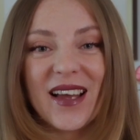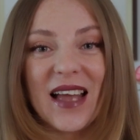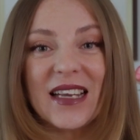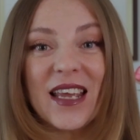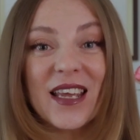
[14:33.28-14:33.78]

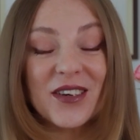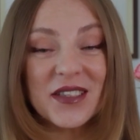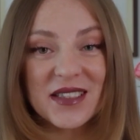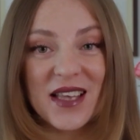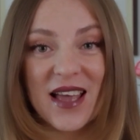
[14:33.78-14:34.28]
And here
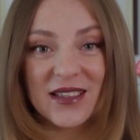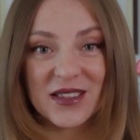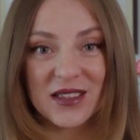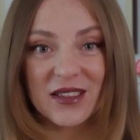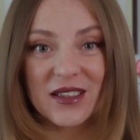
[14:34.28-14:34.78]
is the
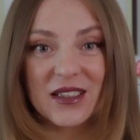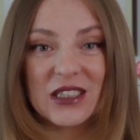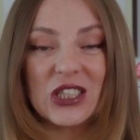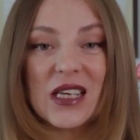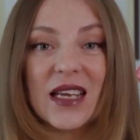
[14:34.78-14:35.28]
answer.
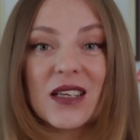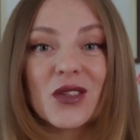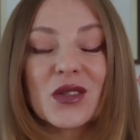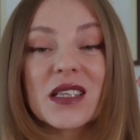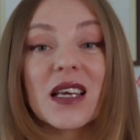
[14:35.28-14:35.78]
Jane
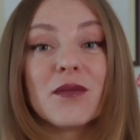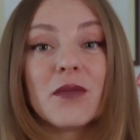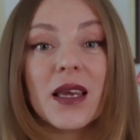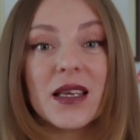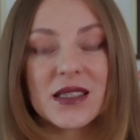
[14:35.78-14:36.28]
looks
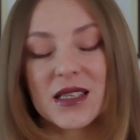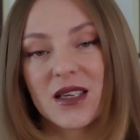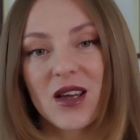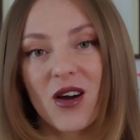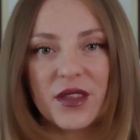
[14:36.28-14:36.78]

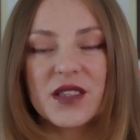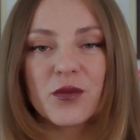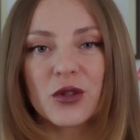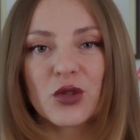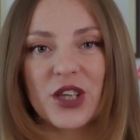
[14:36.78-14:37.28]
amazing with these
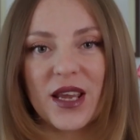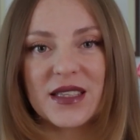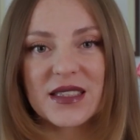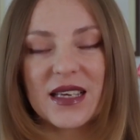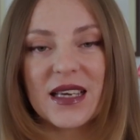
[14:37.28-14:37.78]
blue
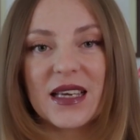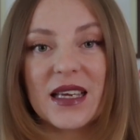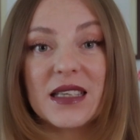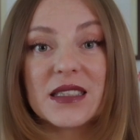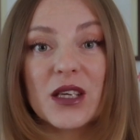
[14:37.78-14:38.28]
shades:
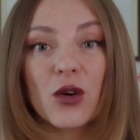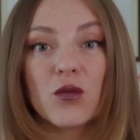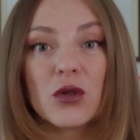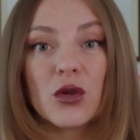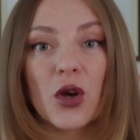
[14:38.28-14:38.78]
indigo
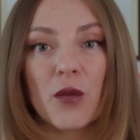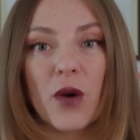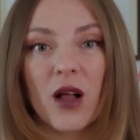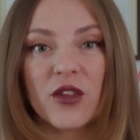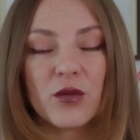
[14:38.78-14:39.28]
blue,
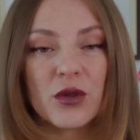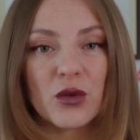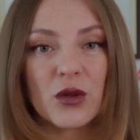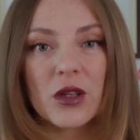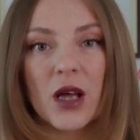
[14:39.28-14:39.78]
cobalt
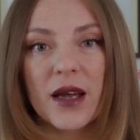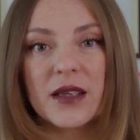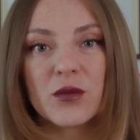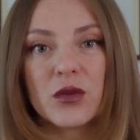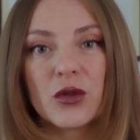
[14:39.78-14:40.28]
blue,
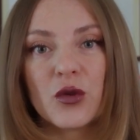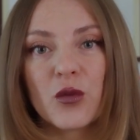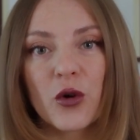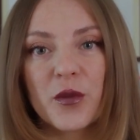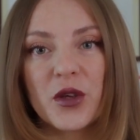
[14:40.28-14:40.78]
light blue,
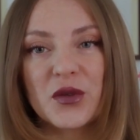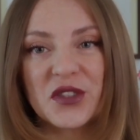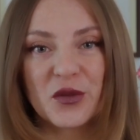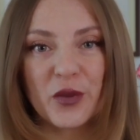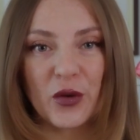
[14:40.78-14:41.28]
more
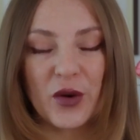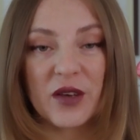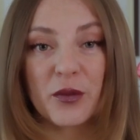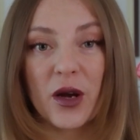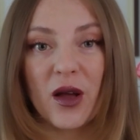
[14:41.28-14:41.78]
muted blue,
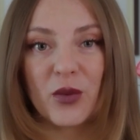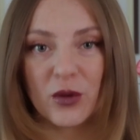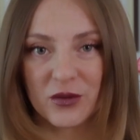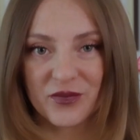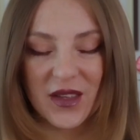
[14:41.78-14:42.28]
and
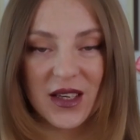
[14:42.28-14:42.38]
purple.